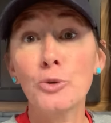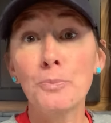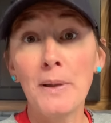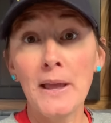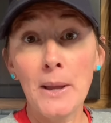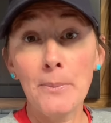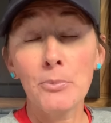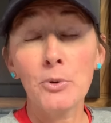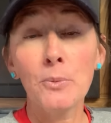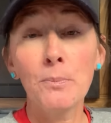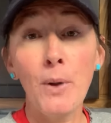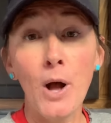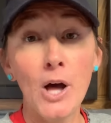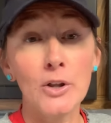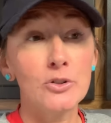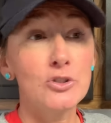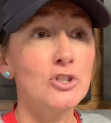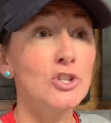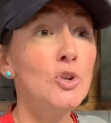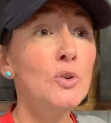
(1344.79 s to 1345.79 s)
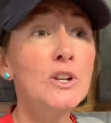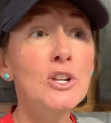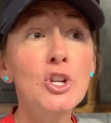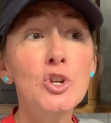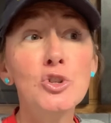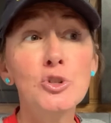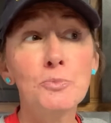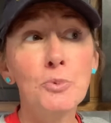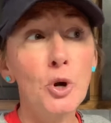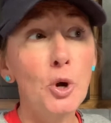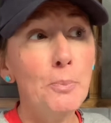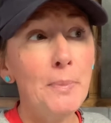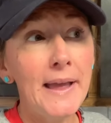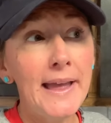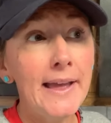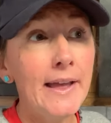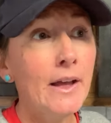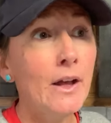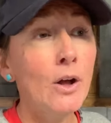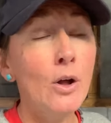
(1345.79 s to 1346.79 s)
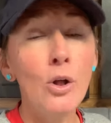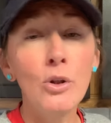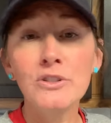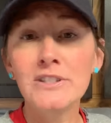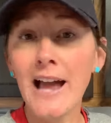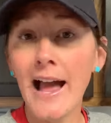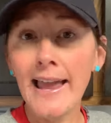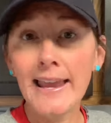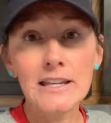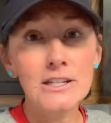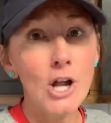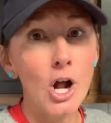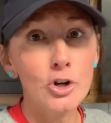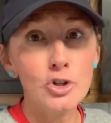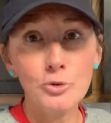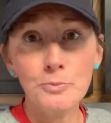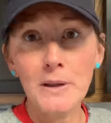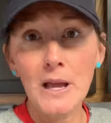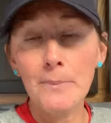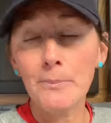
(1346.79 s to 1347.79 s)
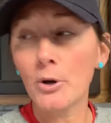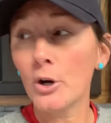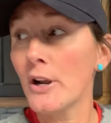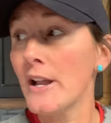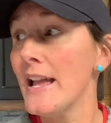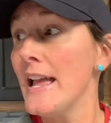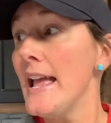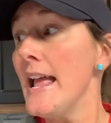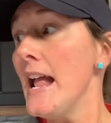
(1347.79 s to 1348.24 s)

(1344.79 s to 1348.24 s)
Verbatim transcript: Pepper bottles. You can use Propel, Diet Dr. Pepper.